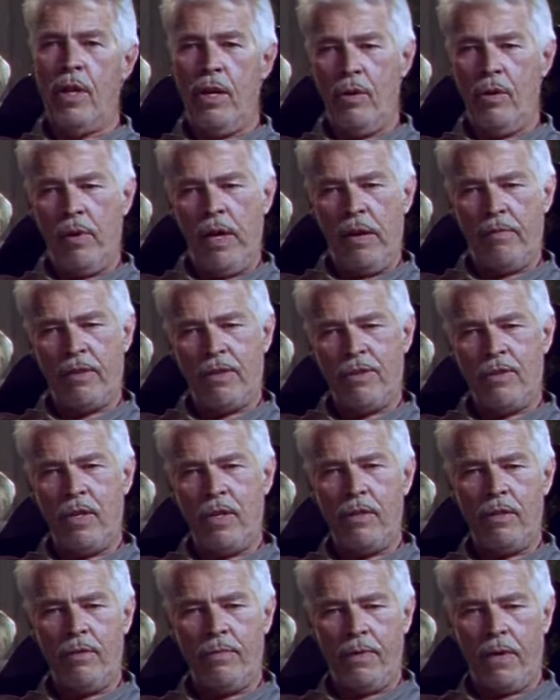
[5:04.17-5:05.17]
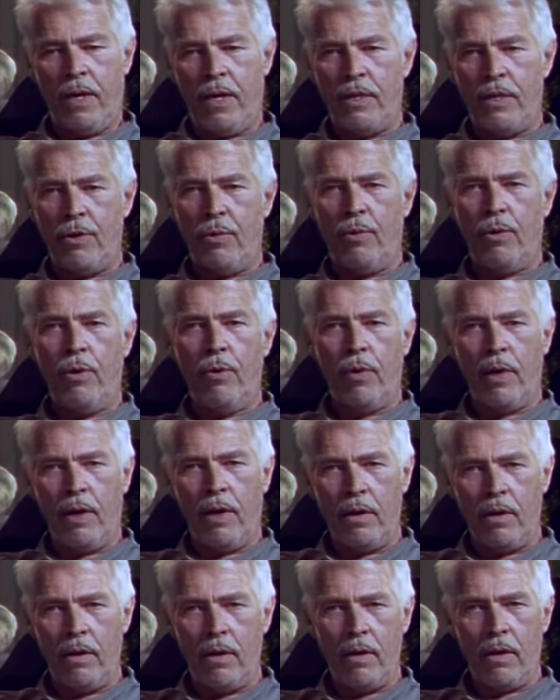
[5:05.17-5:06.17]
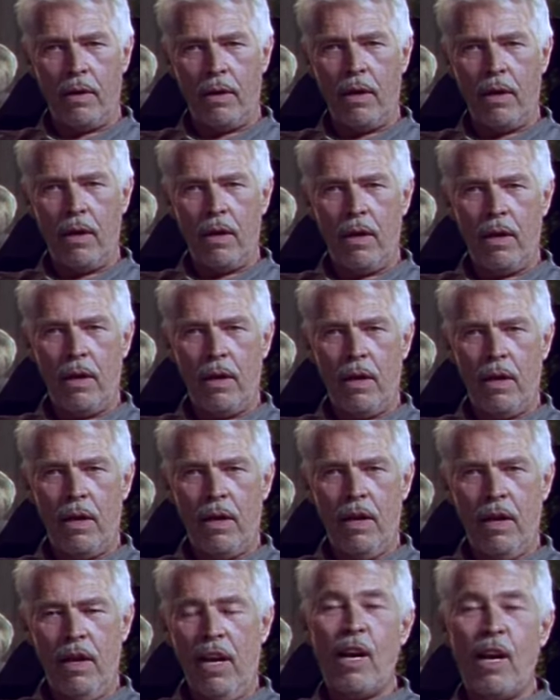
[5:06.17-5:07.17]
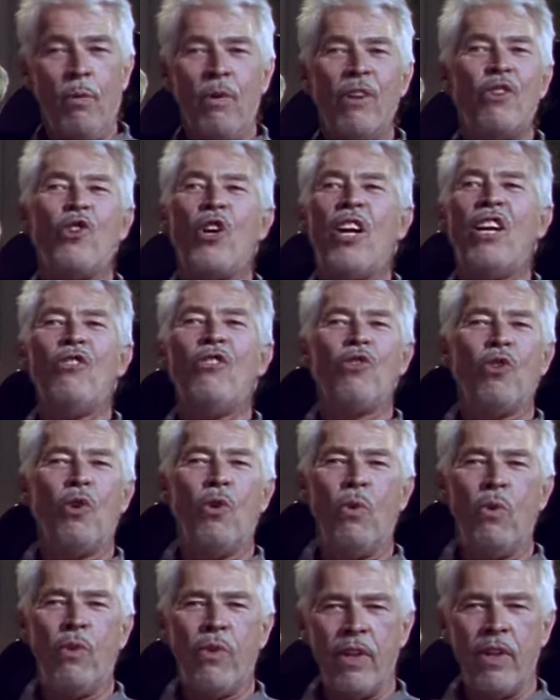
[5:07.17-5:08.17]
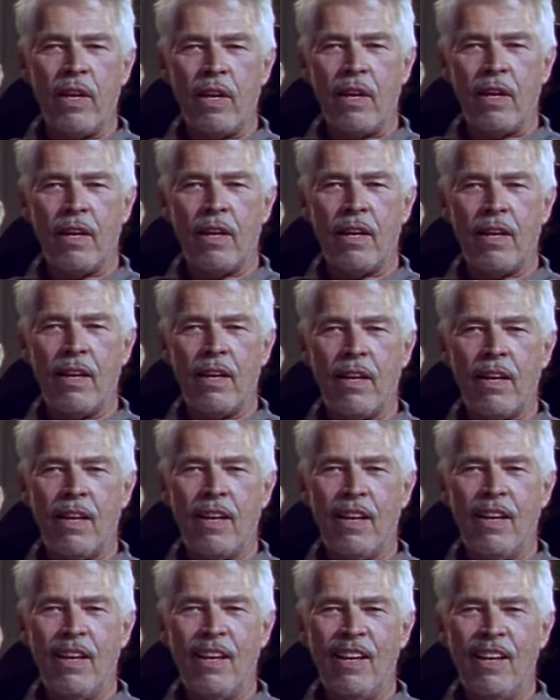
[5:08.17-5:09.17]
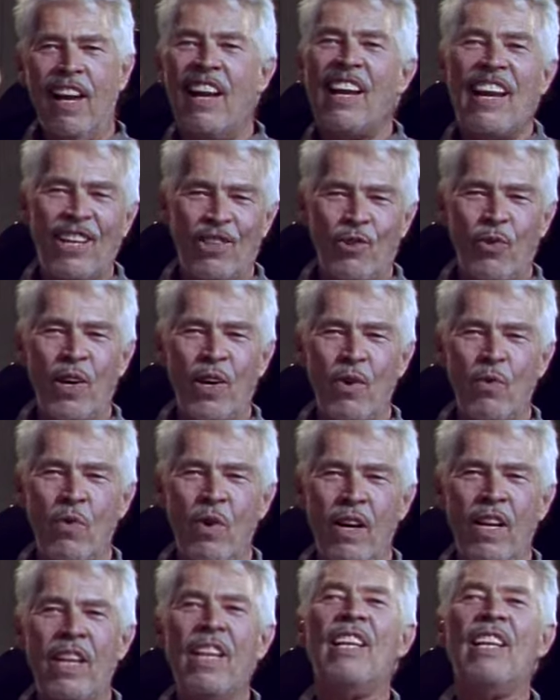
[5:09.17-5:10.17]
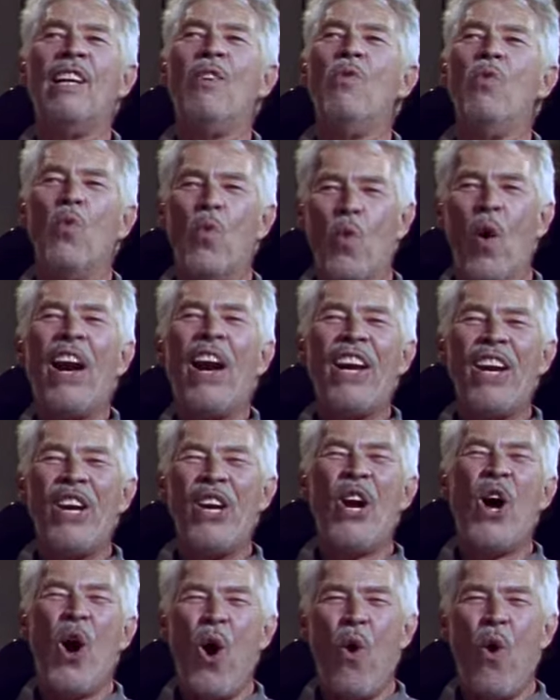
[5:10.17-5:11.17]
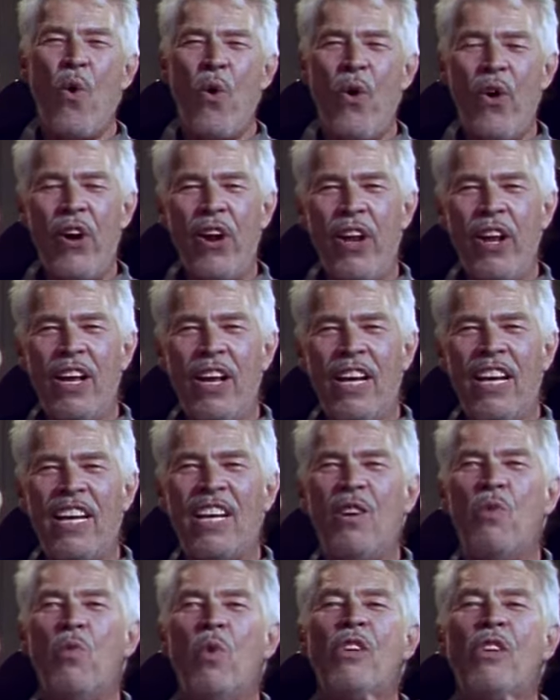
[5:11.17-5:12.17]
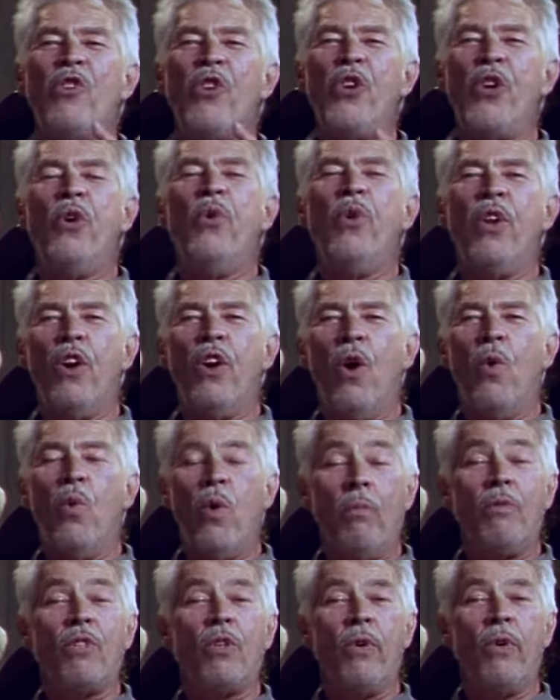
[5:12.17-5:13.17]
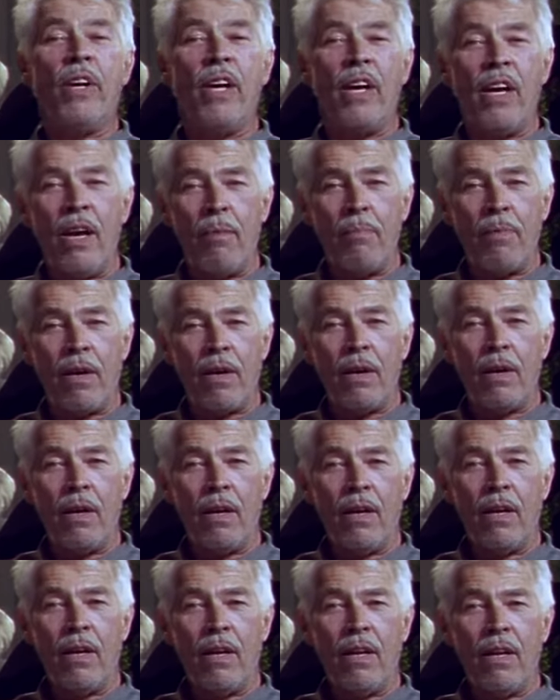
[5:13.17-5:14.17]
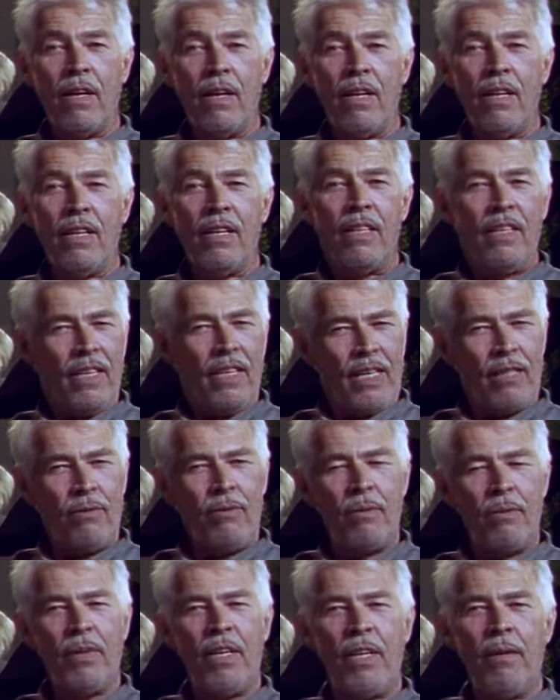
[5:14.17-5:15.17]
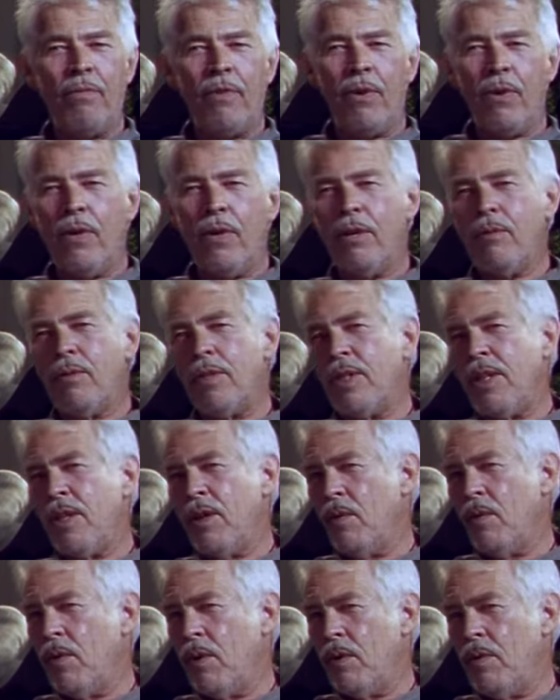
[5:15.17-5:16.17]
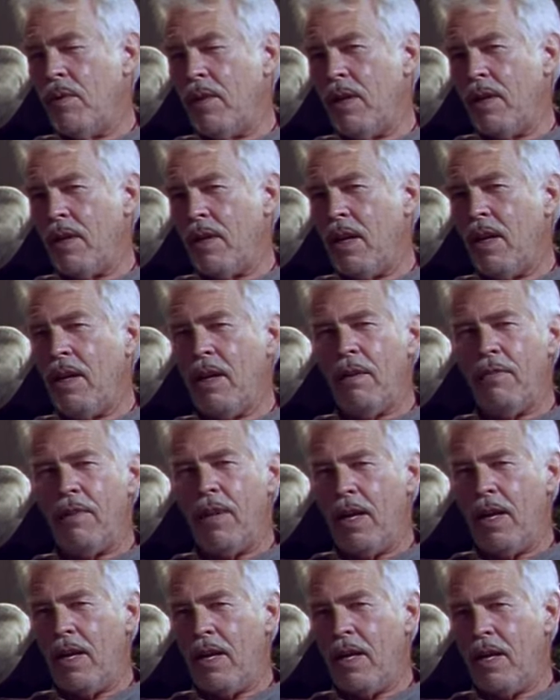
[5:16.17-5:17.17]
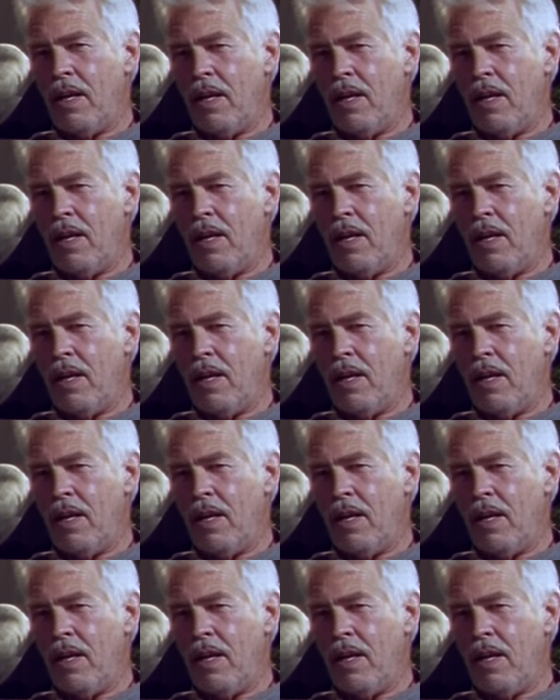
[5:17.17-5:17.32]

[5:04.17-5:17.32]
Then you'd have to justify it as you were going along. And it would change the whole thing. And that's what he wanted. He didn't want to know. He didn't want you to know what was going to happen. That's what made him very interesting to work with. I loved that.